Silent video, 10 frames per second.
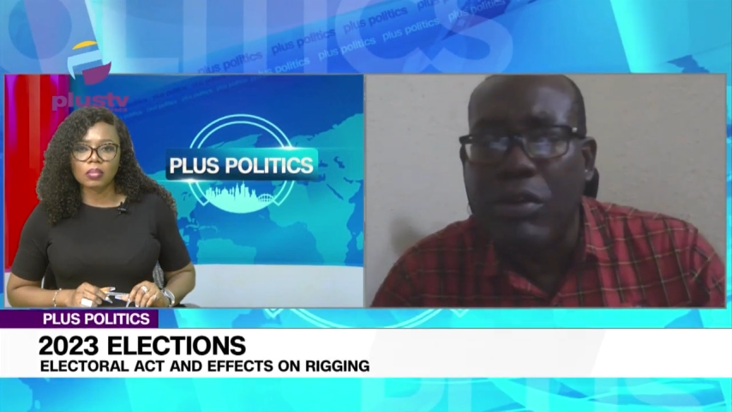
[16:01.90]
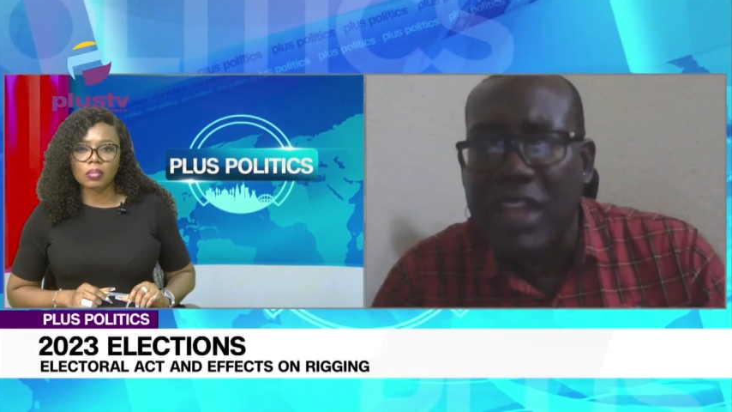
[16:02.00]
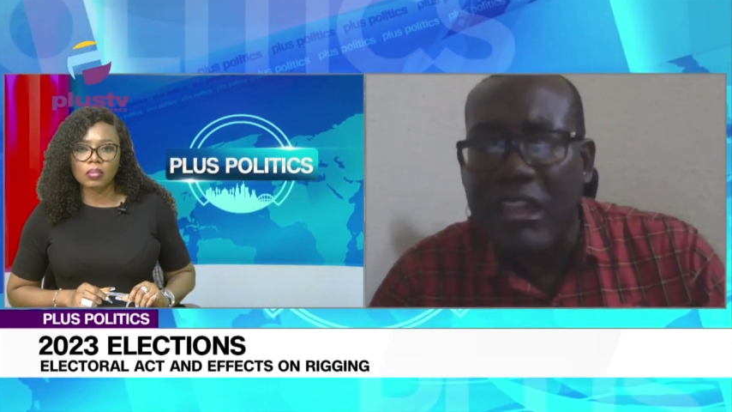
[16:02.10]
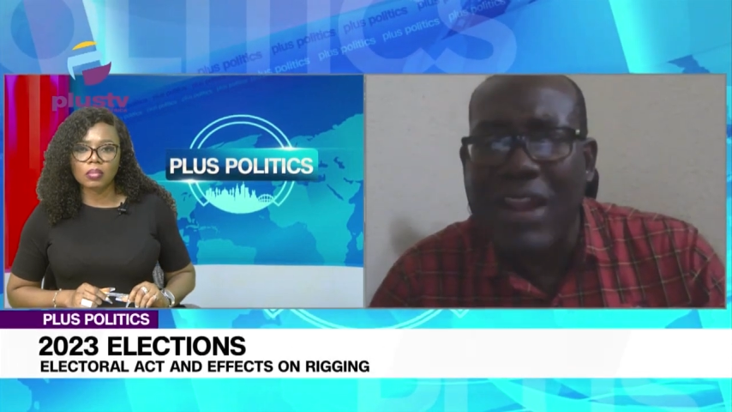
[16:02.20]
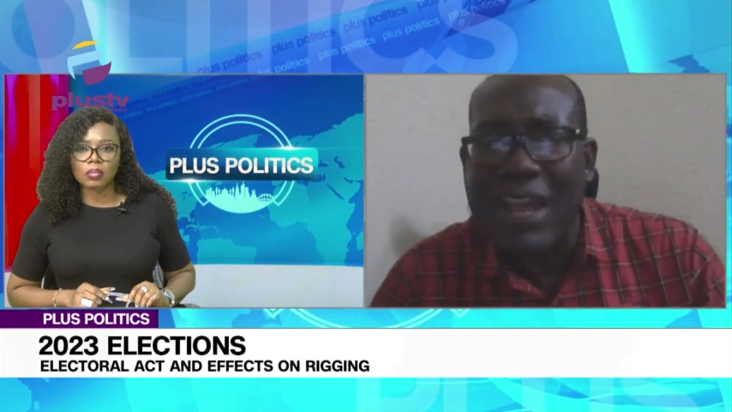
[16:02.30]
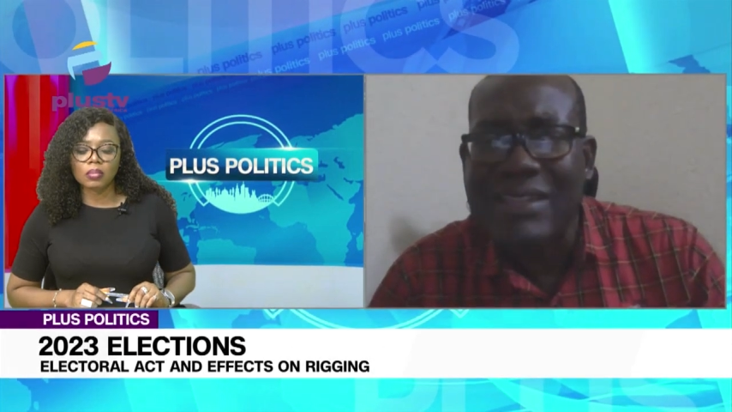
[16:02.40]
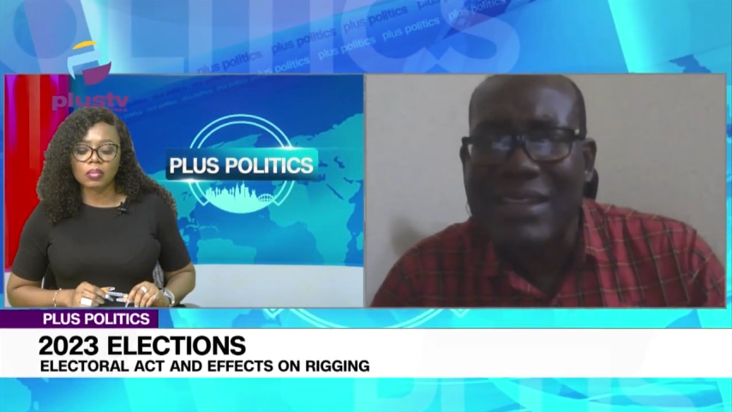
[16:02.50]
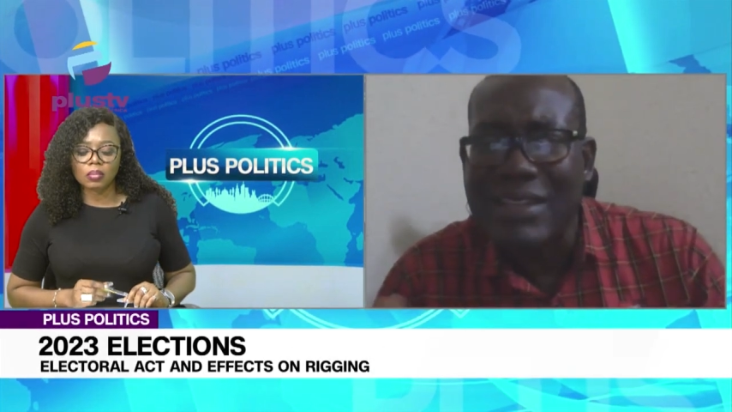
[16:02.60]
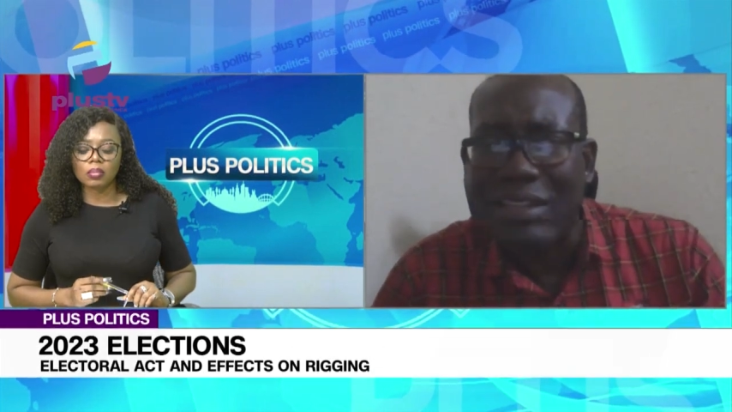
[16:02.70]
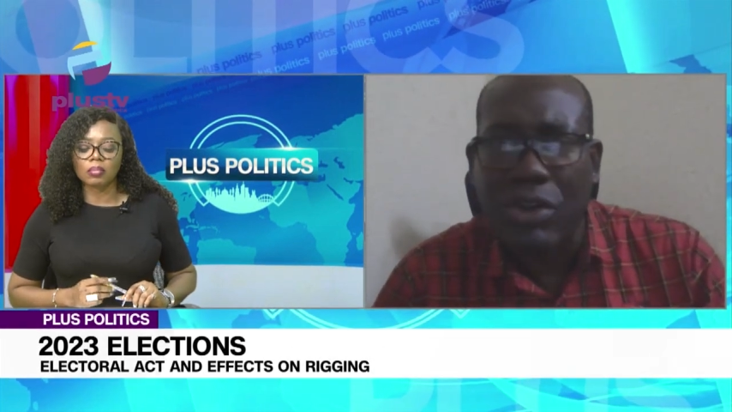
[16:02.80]
Speaker 1: areas in
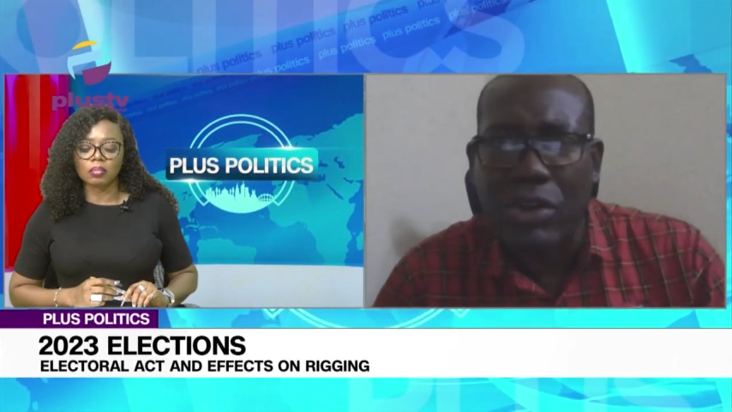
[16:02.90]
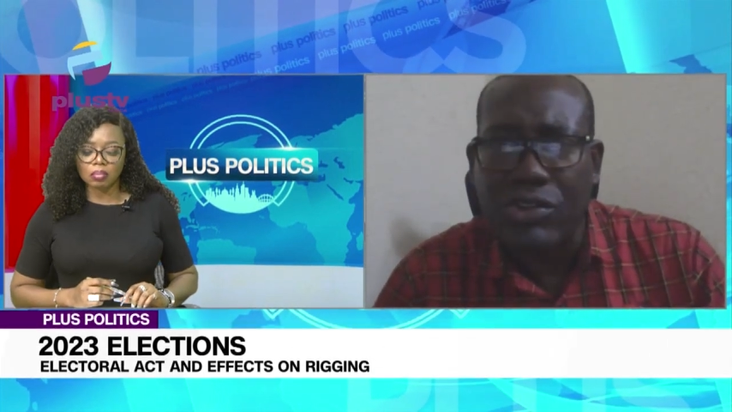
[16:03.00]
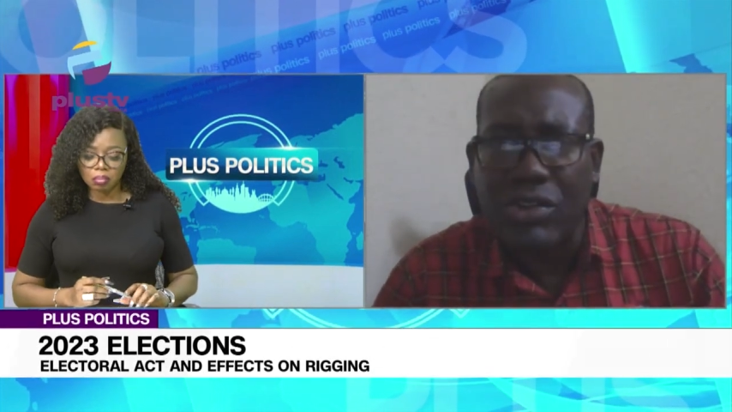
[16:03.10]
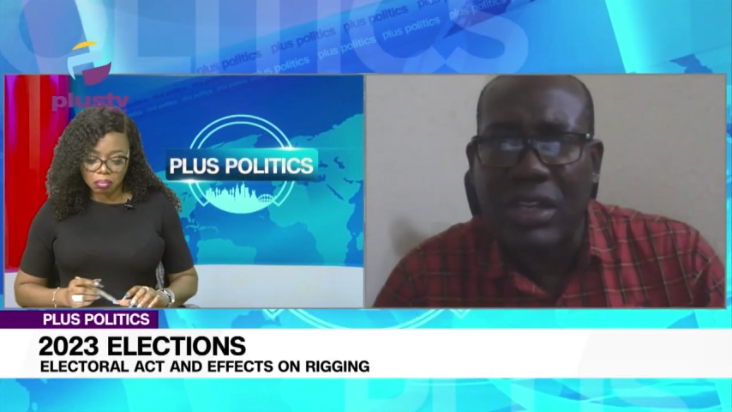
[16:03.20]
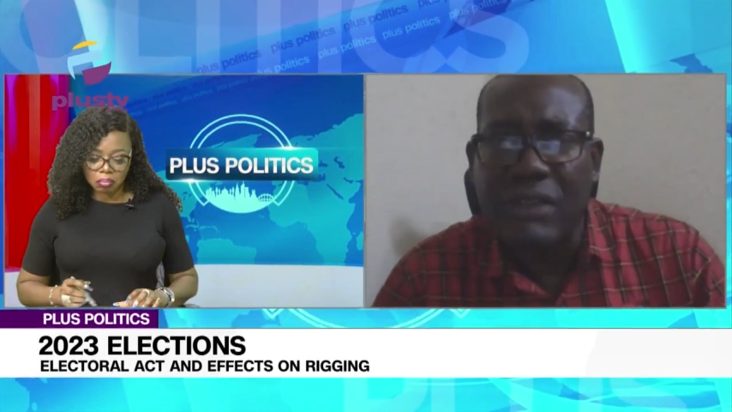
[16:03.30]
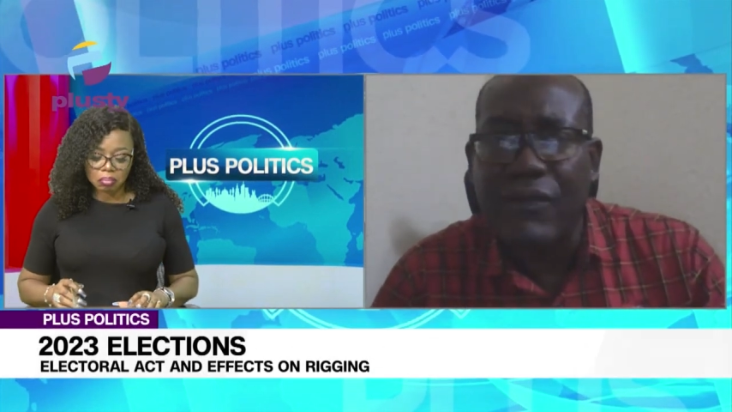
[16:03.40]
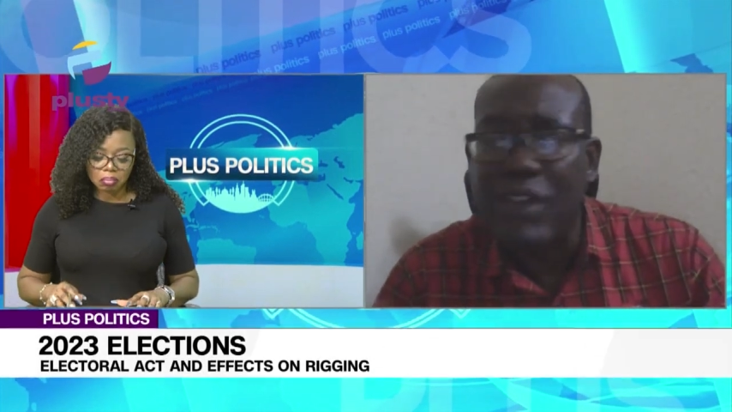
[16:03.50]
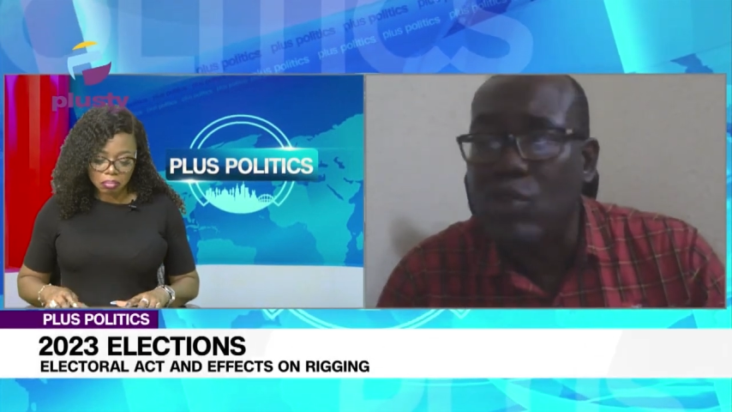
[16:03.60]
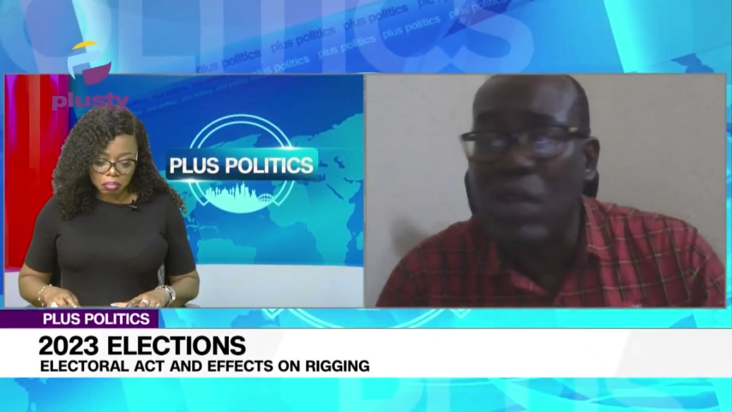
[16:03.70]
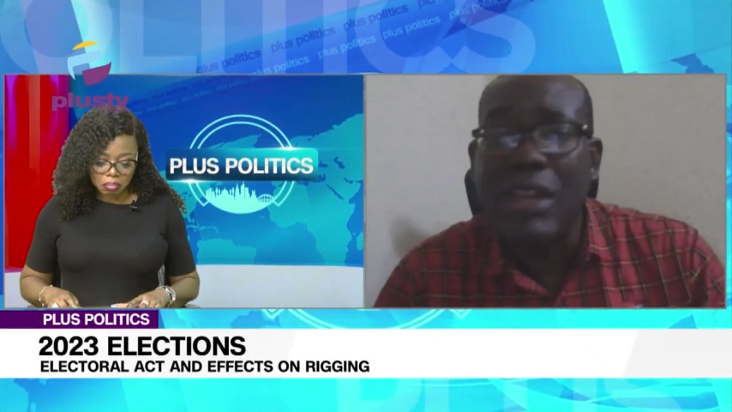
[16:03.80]
this country.
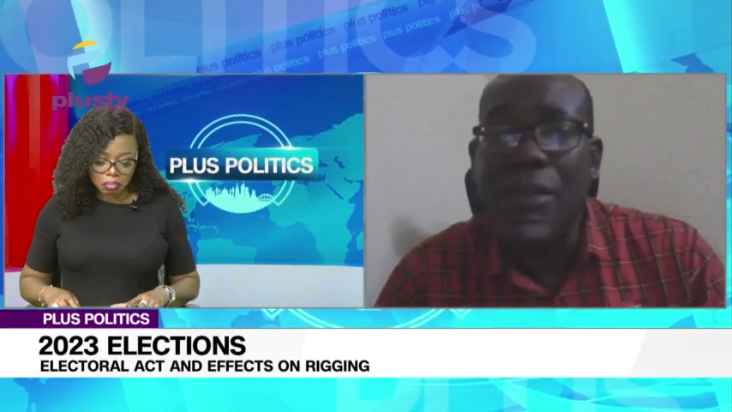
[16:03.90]
Virtually many